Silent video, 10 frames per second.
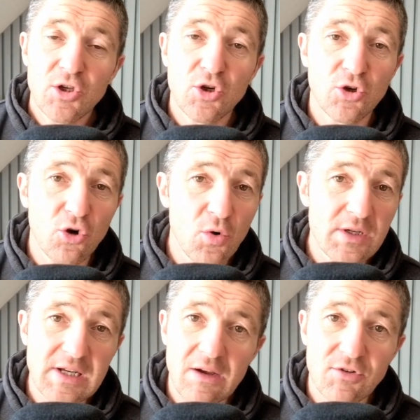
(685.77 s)
You can always
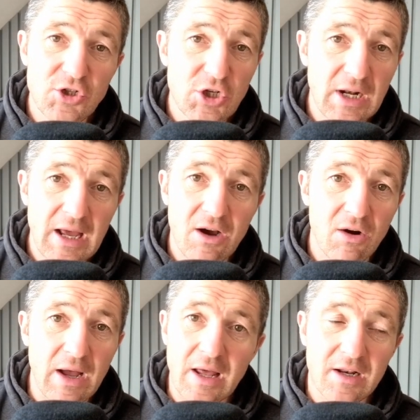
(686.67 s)
have a chill out
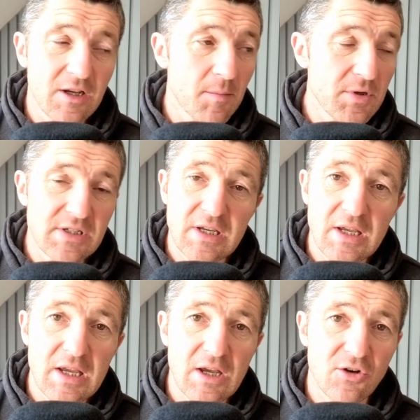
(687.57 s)
and a cup of
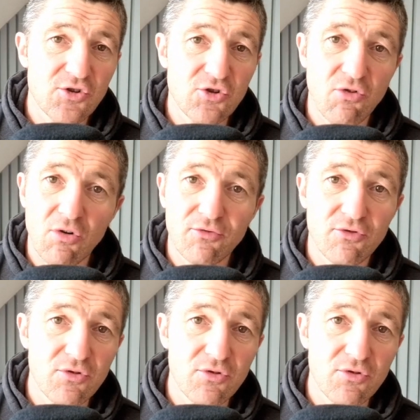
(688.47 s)
tea and a scroll through